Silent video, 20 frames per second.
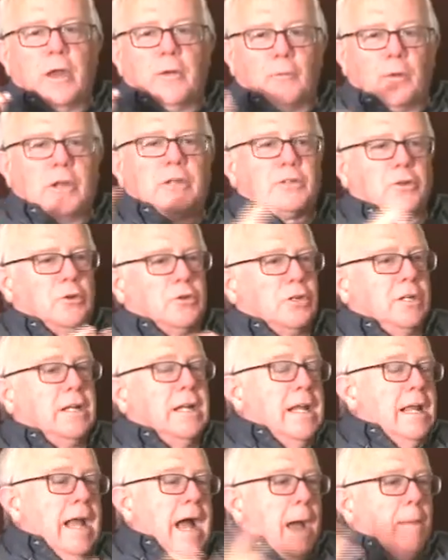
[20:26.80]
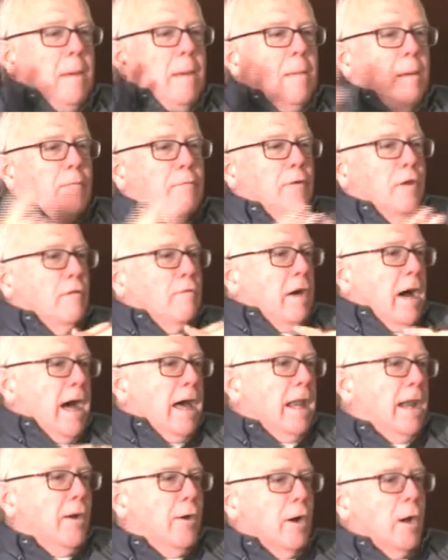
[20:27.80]
ahead and research it. I may be full of
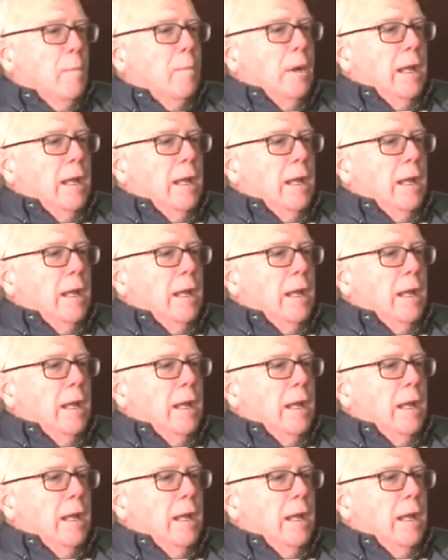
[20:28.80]
hot air here,